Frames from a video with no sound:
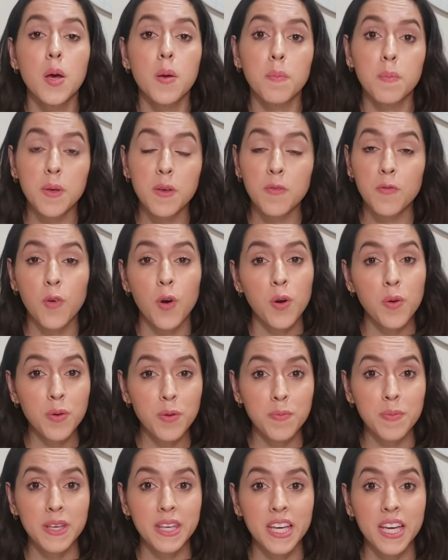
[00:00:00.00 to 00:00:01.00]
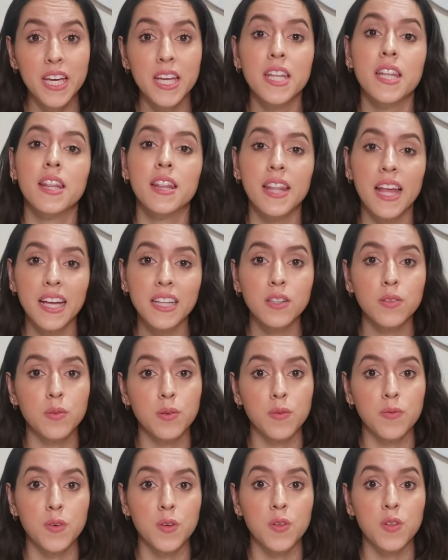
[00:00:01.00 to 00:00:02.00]
Before we begin, let's
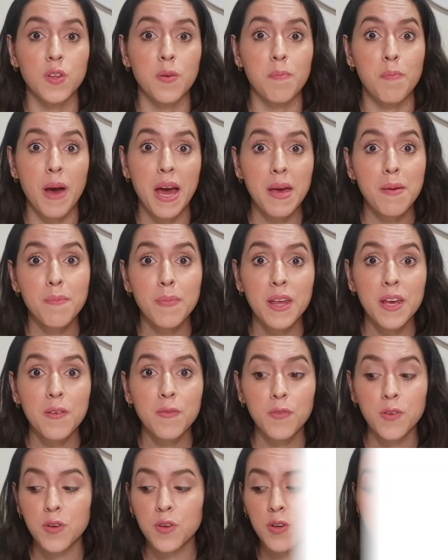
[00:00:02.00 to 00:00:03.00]
review the My Plate food